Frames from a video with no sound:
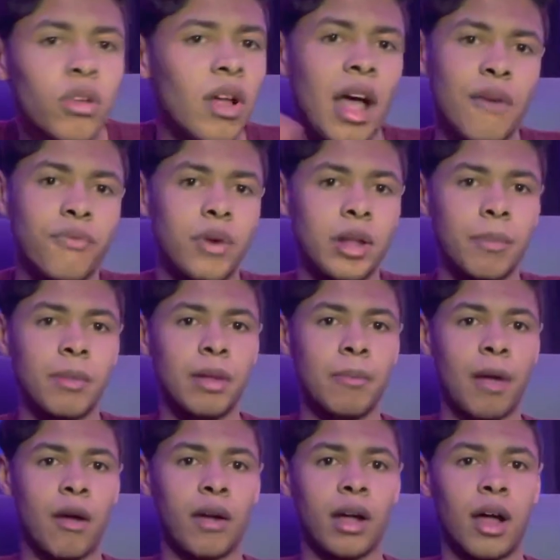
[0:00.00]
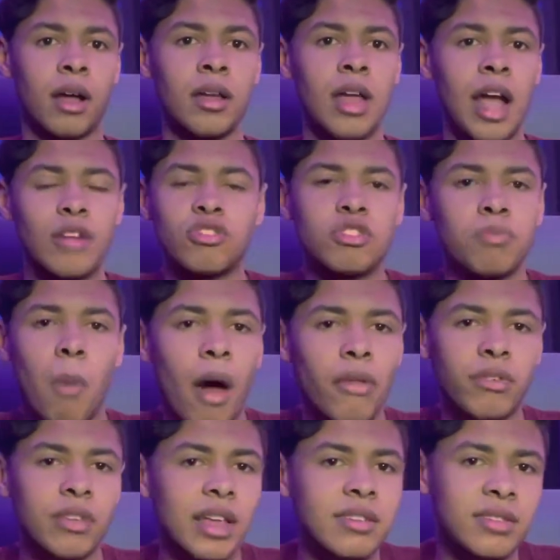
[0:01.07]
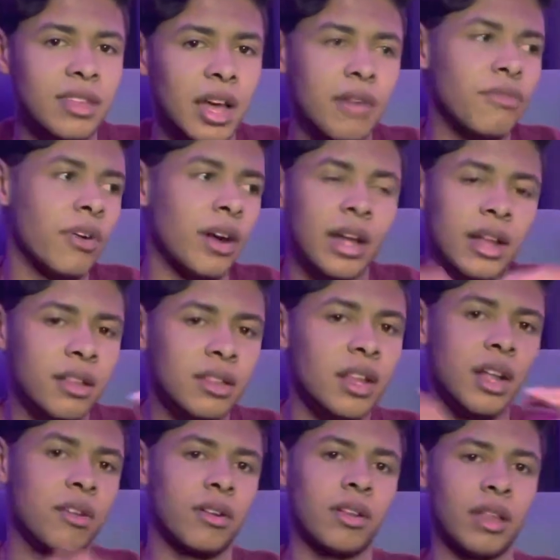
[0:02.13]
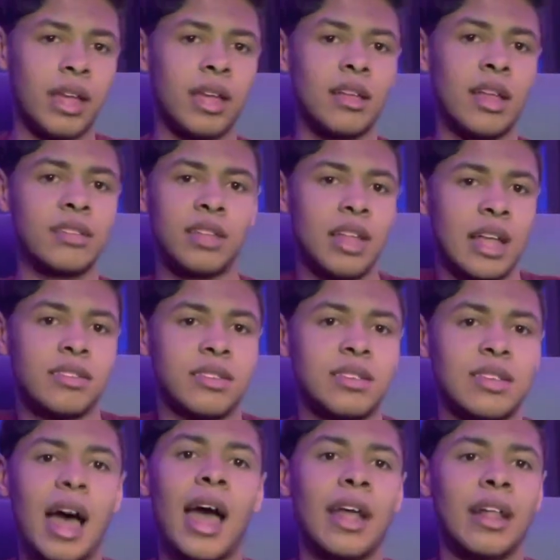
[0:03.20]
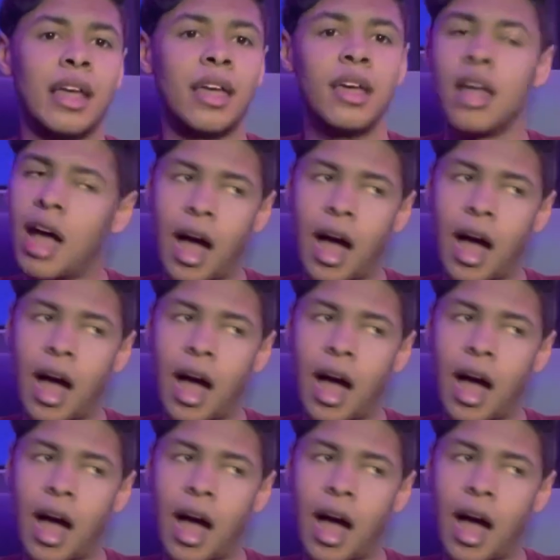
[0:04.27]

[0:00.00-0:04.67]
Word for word: have freedom in America. It's just modern-day slavery, literally, in today's society.